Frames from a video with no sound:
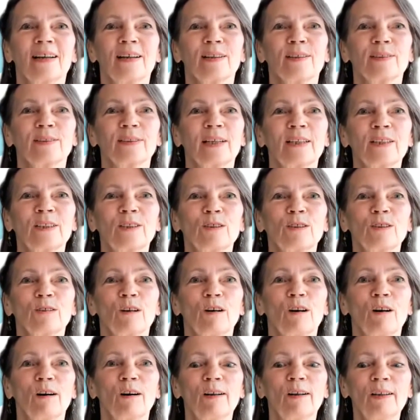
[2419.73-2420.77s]
Thank you
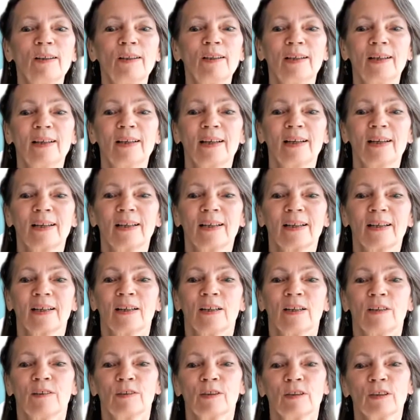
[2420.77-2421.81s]
all
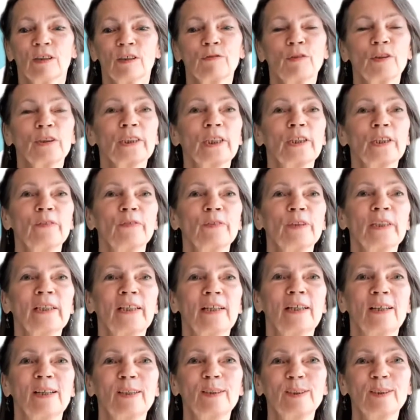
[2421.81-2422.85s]
for giving
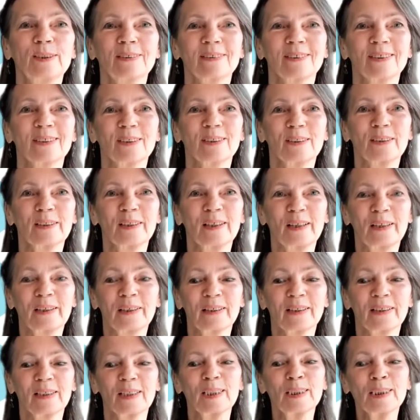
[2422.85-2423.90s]
us an
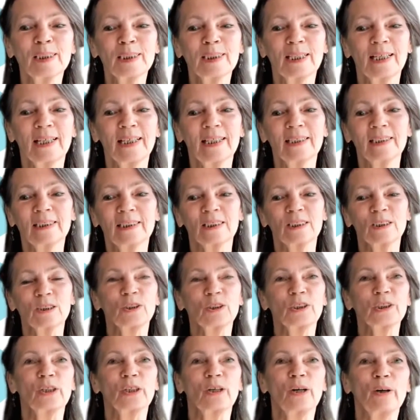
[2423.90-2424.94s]
insight
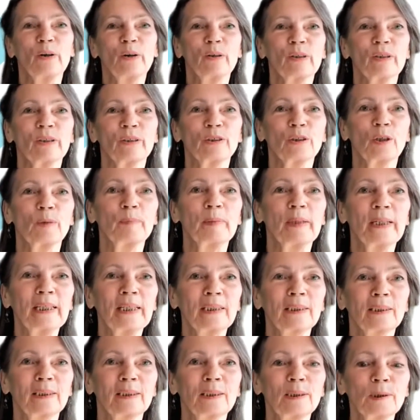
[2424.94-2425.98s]
into your
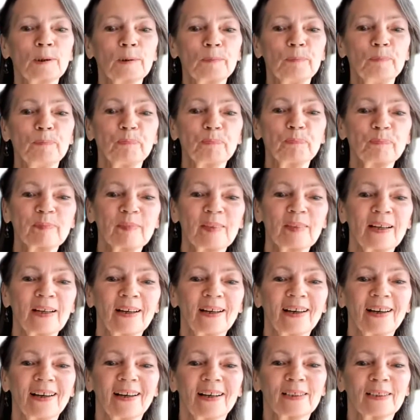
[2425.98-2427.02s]
practice
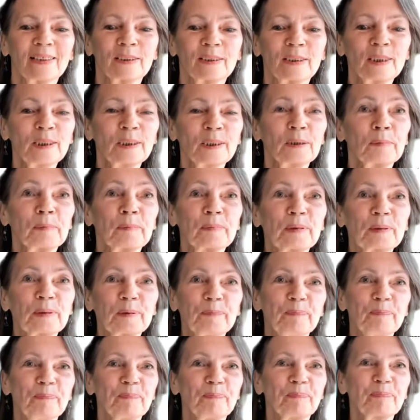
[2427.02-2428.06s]
systems.
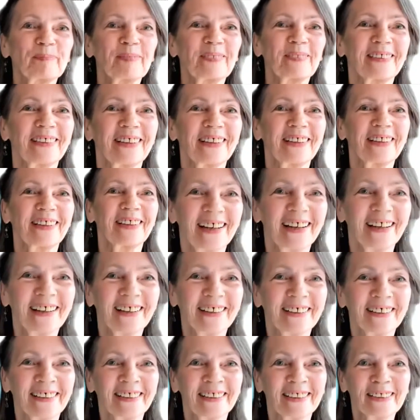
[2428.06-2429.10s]

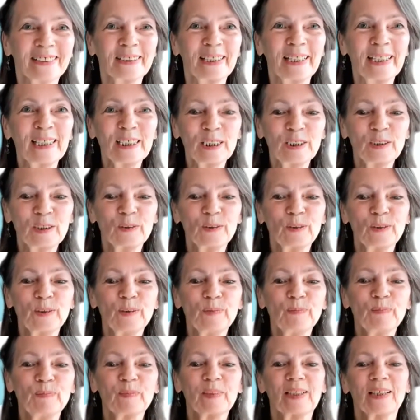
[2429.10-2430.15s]
And thank
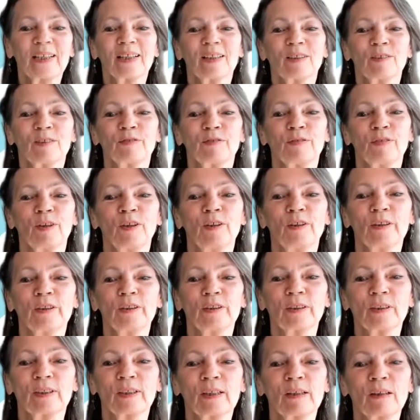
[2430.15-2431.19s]
you for
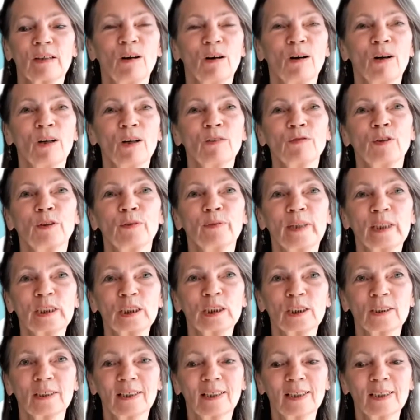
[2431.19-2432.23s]
all for
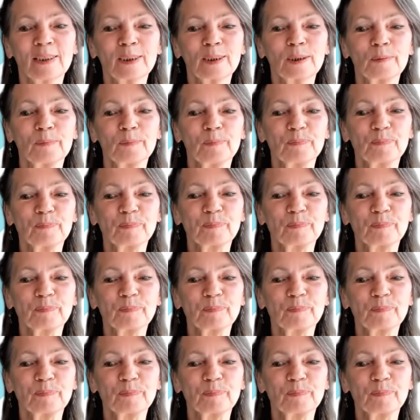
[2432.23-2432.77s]
watching us.